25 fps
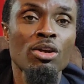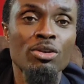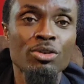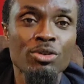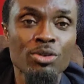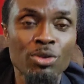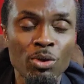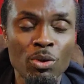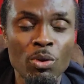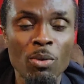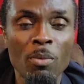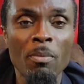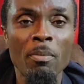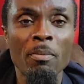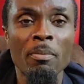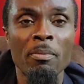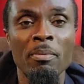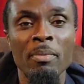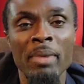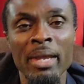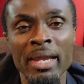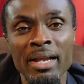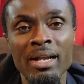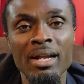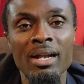to
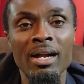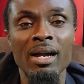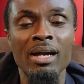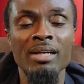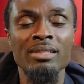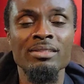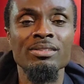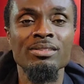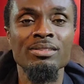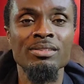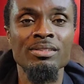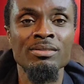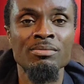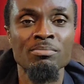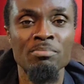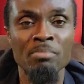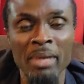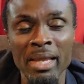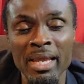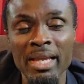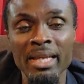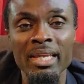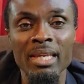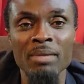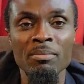make, a,
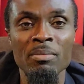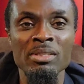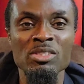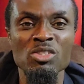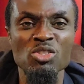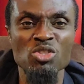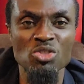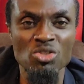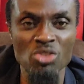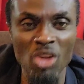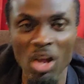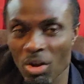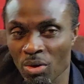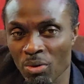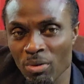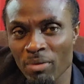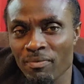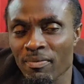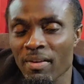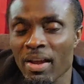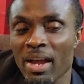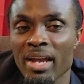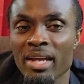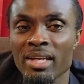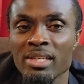make him a
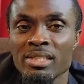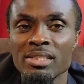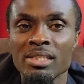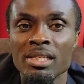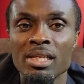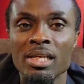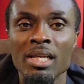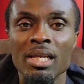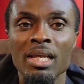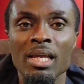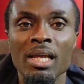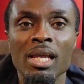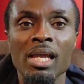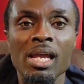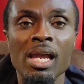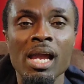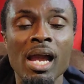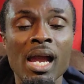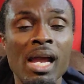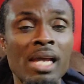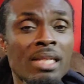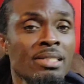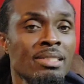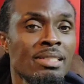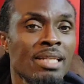sacrifice.
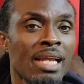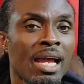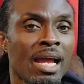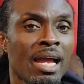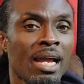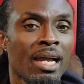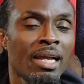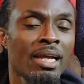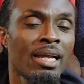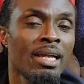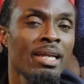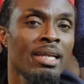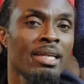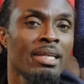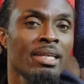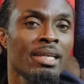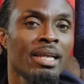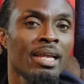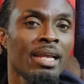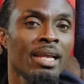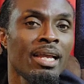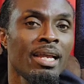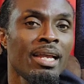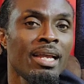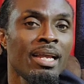And
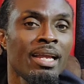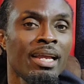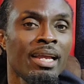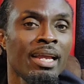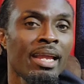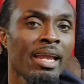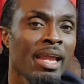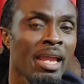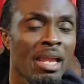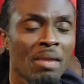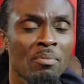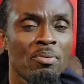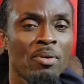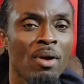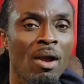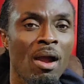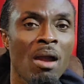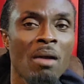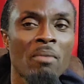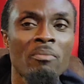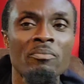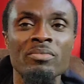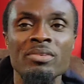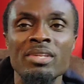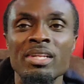
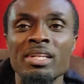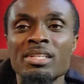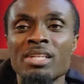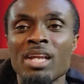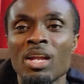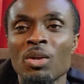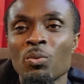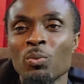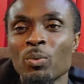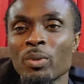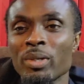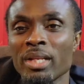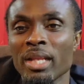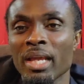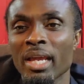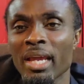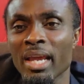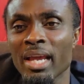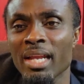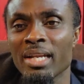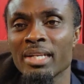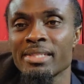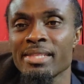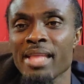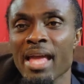Abraham did not
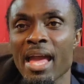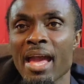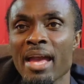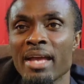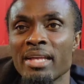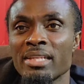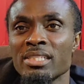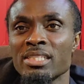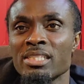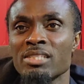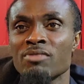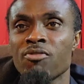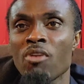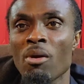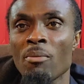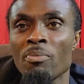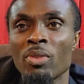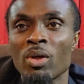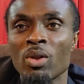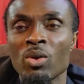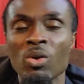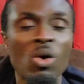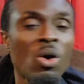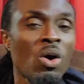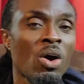withheld his hands from
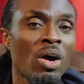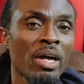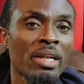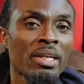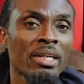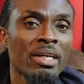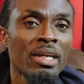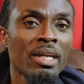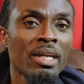the Lord.